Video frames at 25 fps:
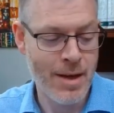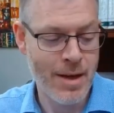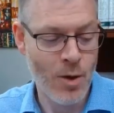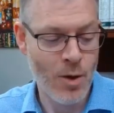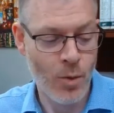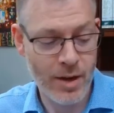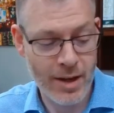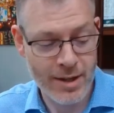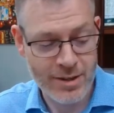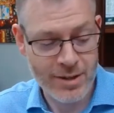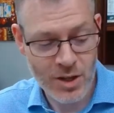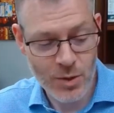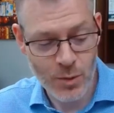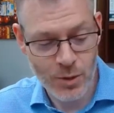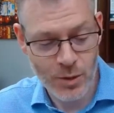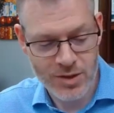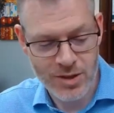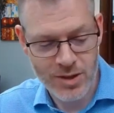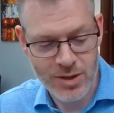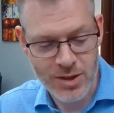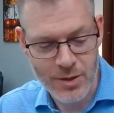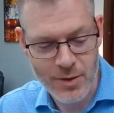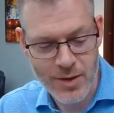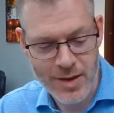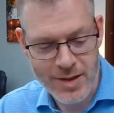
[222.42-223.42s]
What I do want to
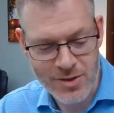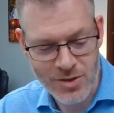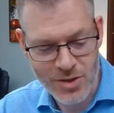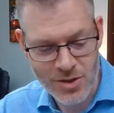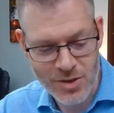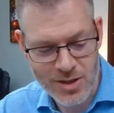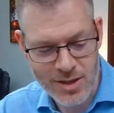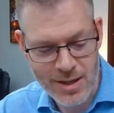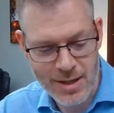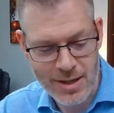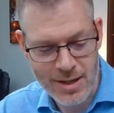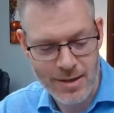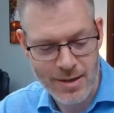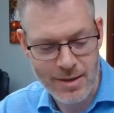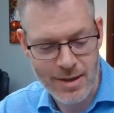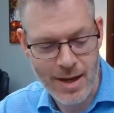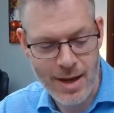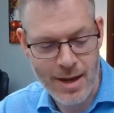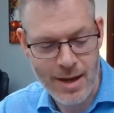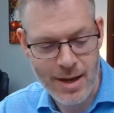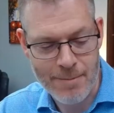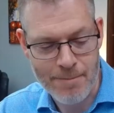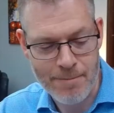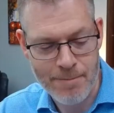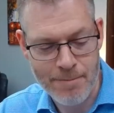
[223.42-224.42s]
do is just to
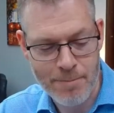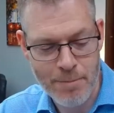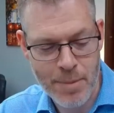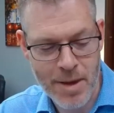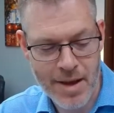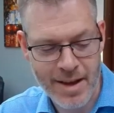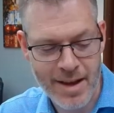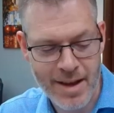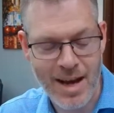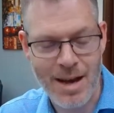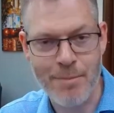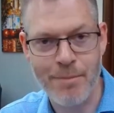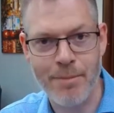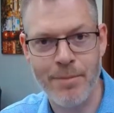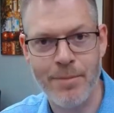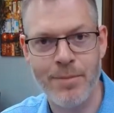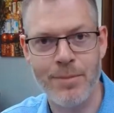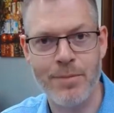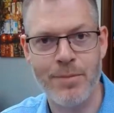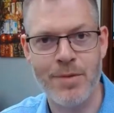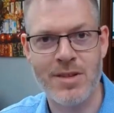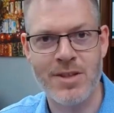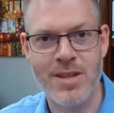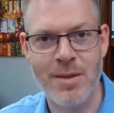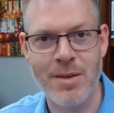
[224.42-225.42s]
uh, pick up
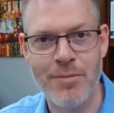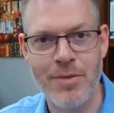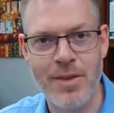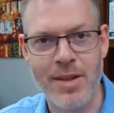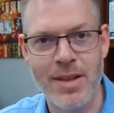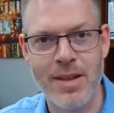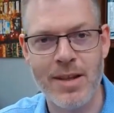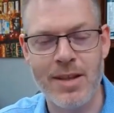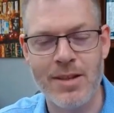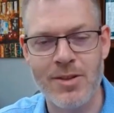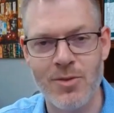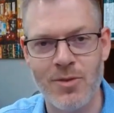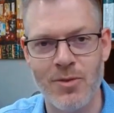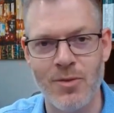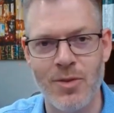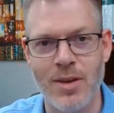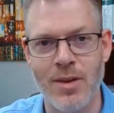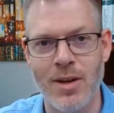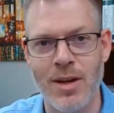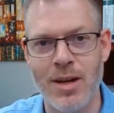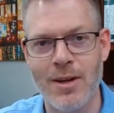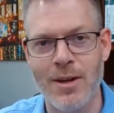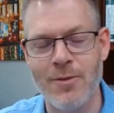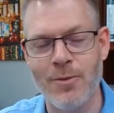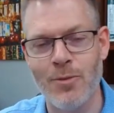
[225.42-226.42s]
something that
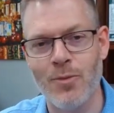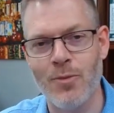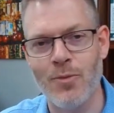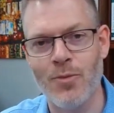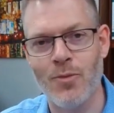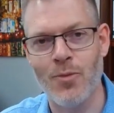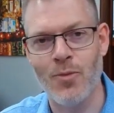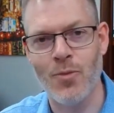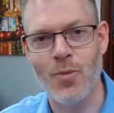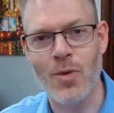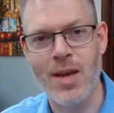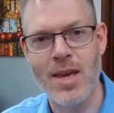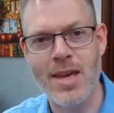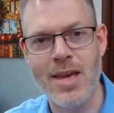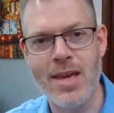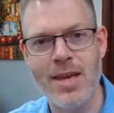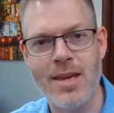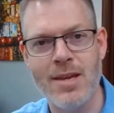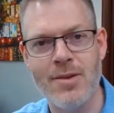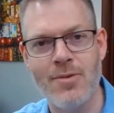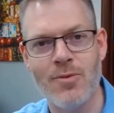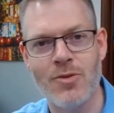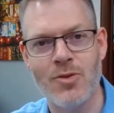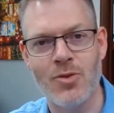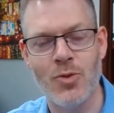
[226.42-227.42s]
uh,
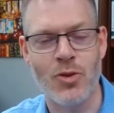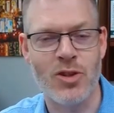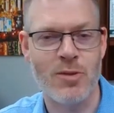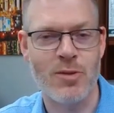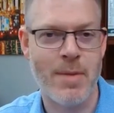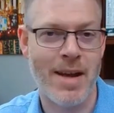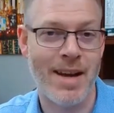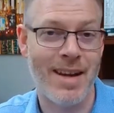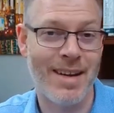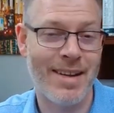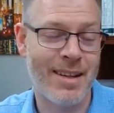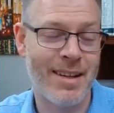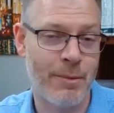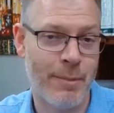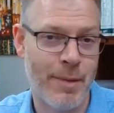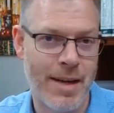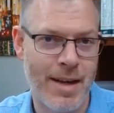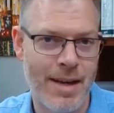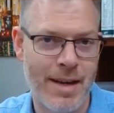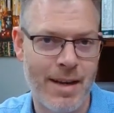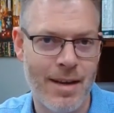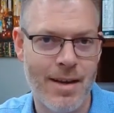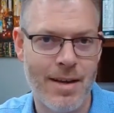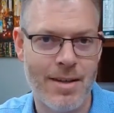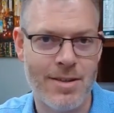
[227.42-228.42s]
we talked about a little bit
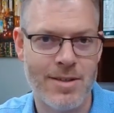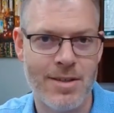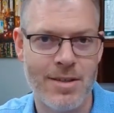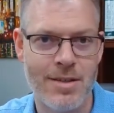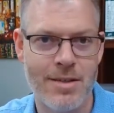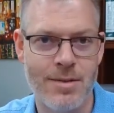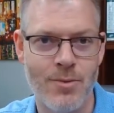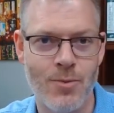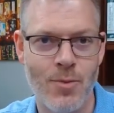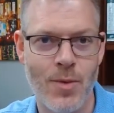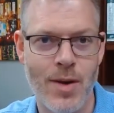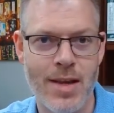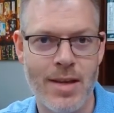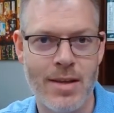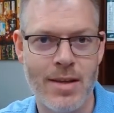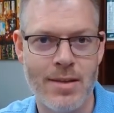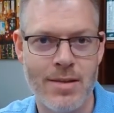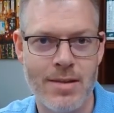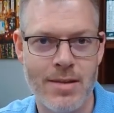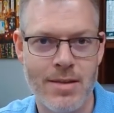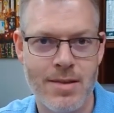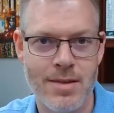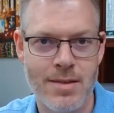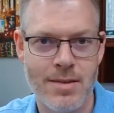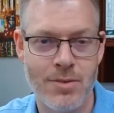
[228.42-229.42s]
in last
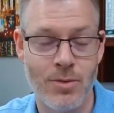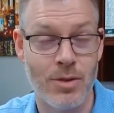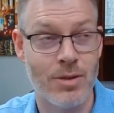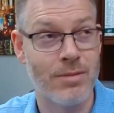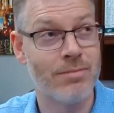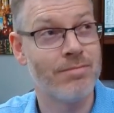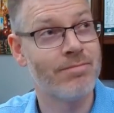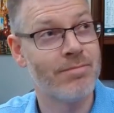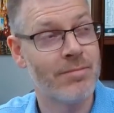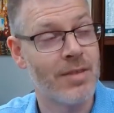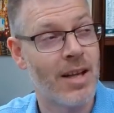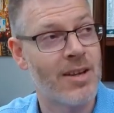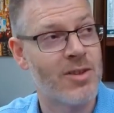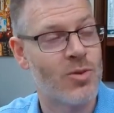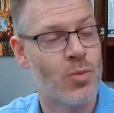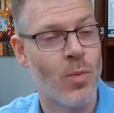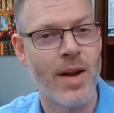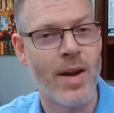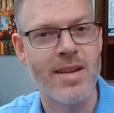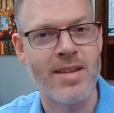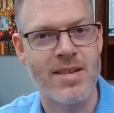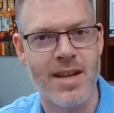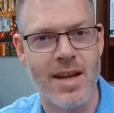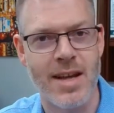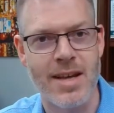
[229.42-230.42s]
week's, or last
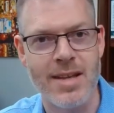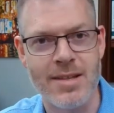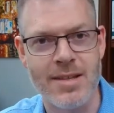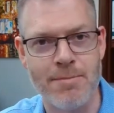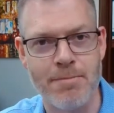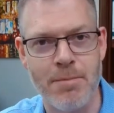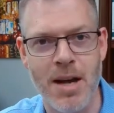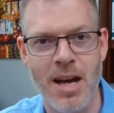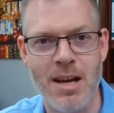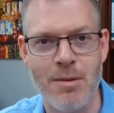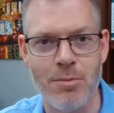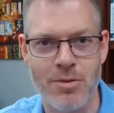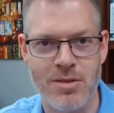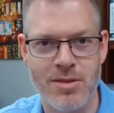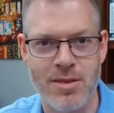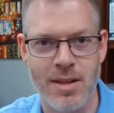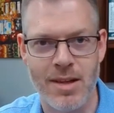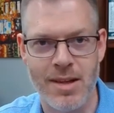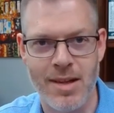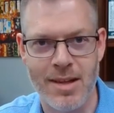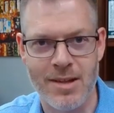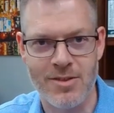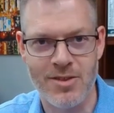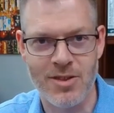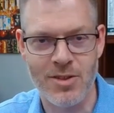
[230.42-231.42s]
Wednesday's Bible
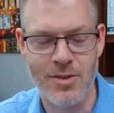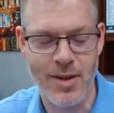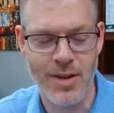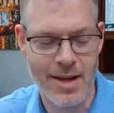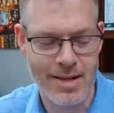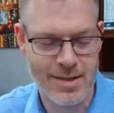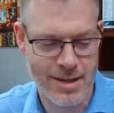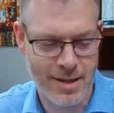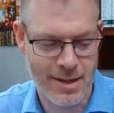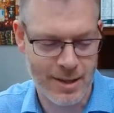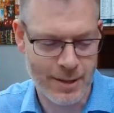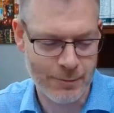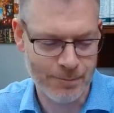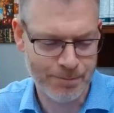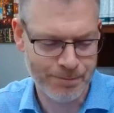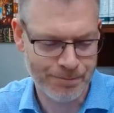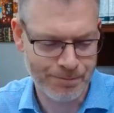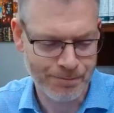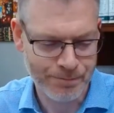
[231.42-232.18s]
study. That's two days ago